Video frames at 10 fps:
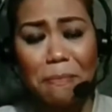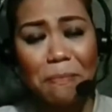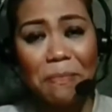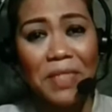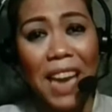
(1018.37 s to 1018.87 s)

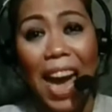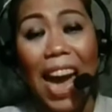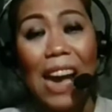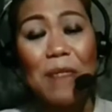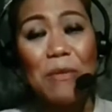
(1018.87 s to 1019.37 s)

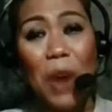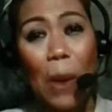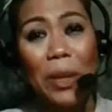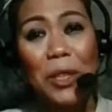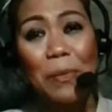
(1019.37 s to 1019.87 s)
I'm
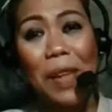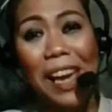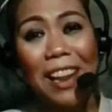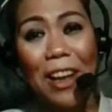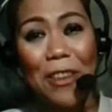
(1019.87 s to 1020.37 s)
going to play
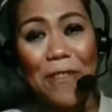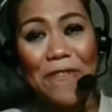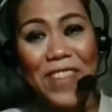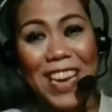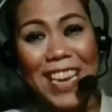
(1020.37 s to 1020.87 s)
another
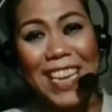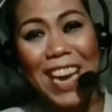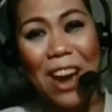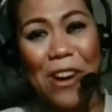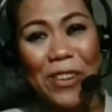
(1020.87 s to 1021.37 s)

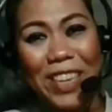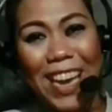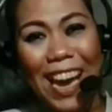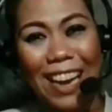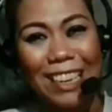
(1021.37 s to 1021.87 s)
video
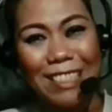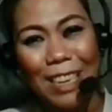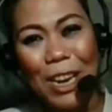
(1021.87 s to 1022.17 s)
again.